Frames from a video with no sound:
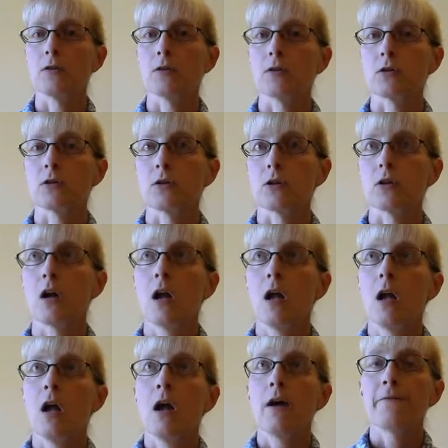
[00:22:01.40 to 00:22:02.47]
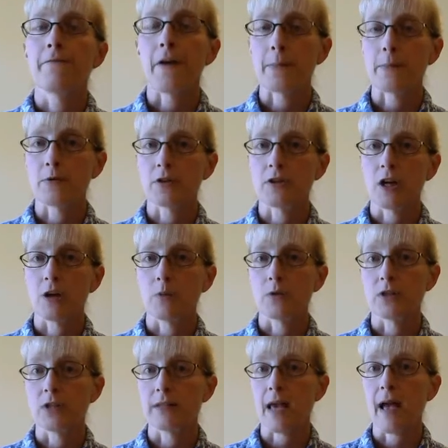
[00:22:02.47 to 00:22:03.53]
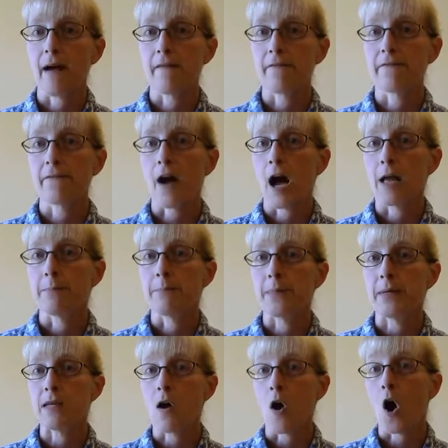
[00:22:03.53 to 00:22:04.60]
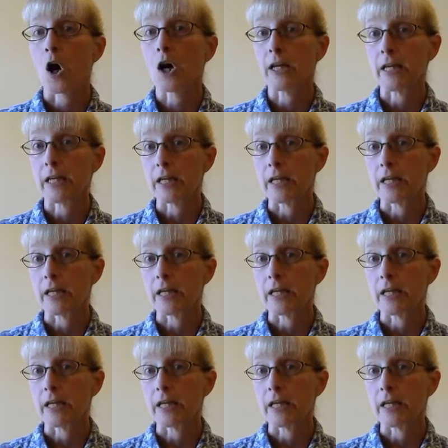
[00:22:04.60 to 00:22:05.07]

under FiberShare, which is FiberShare.